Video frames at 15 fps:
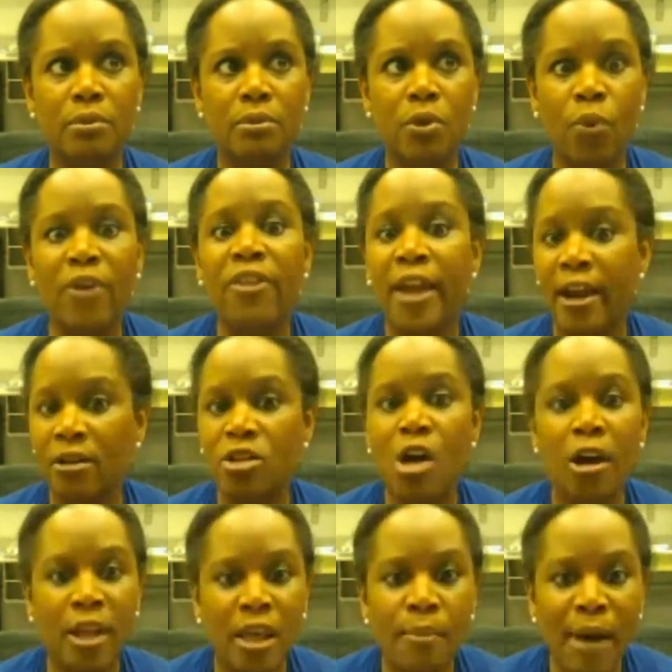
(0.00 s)
were there
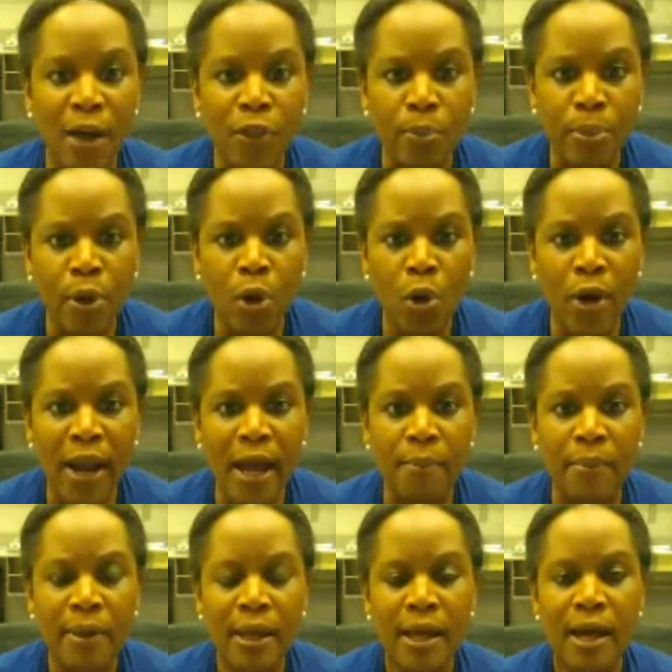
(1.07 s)
talking about the program.
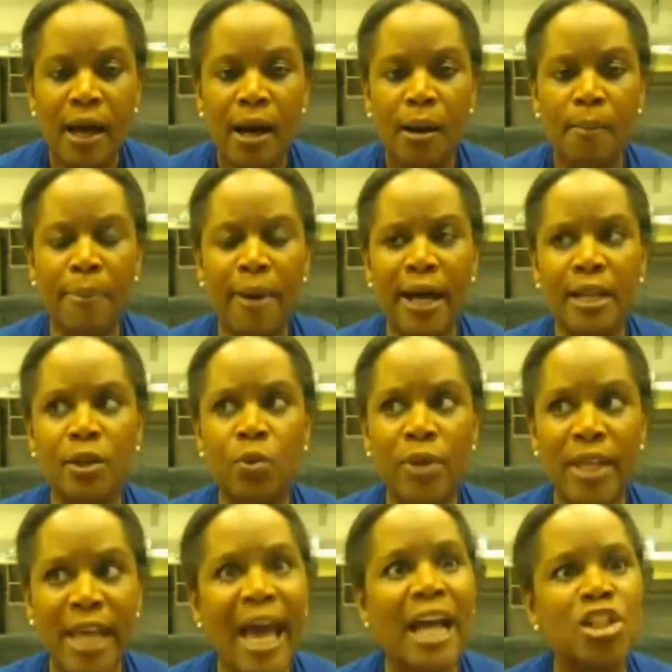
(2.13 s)
But we
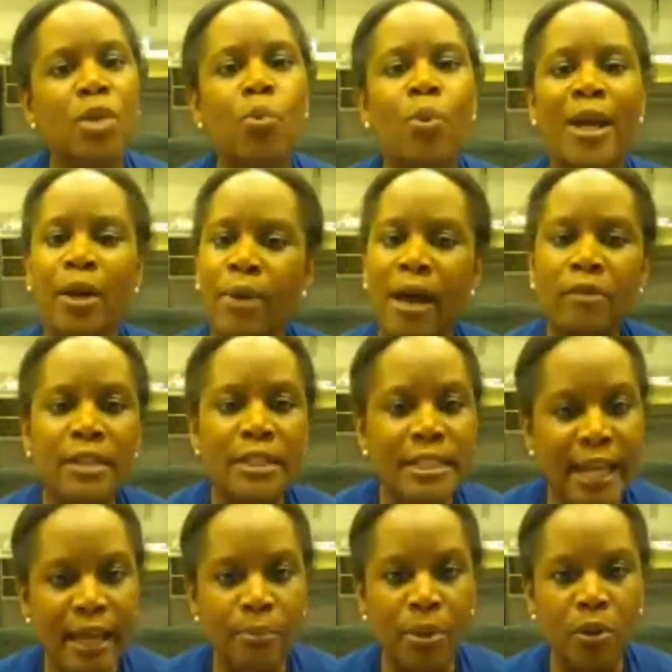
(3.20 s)
actually went around the
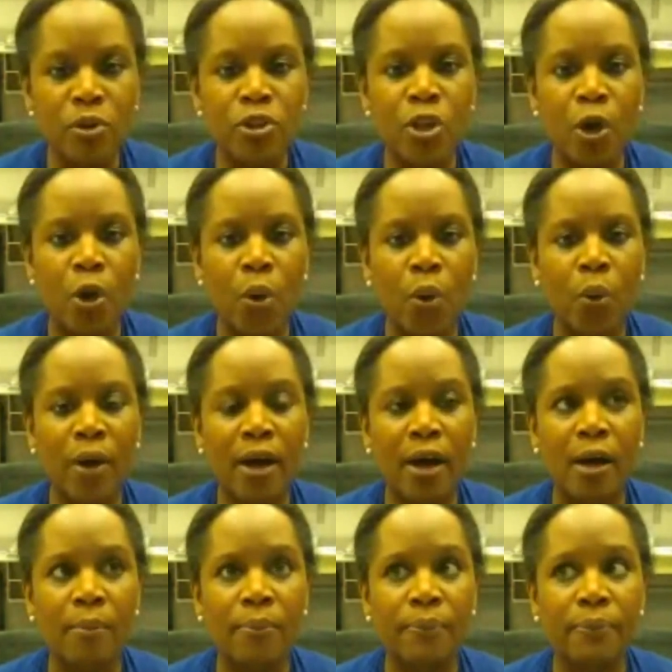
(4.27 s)
table. So
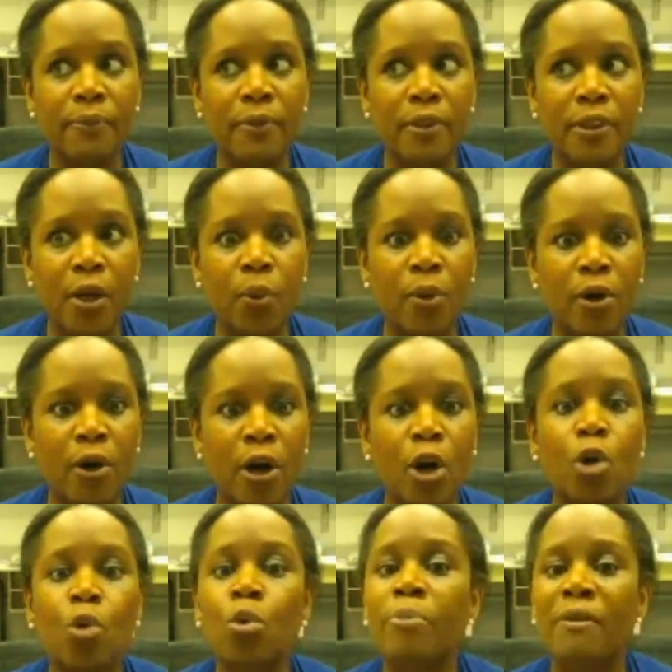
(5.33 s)
there were a
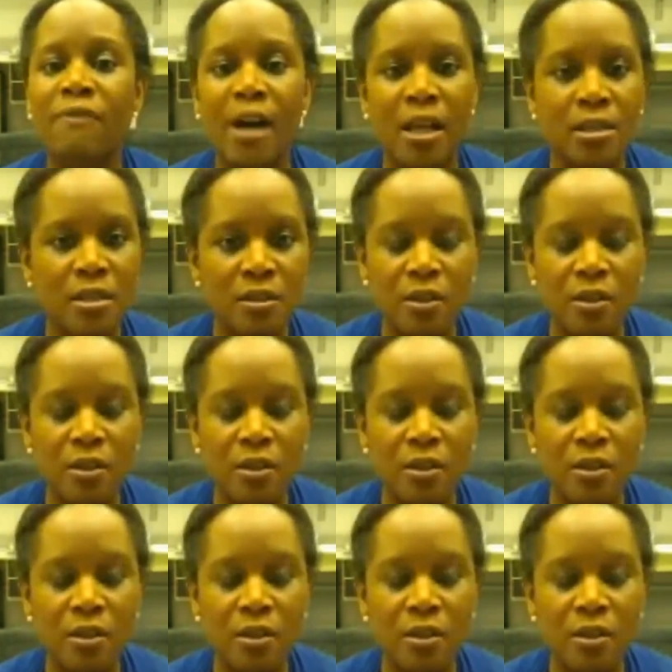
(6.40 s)
group of us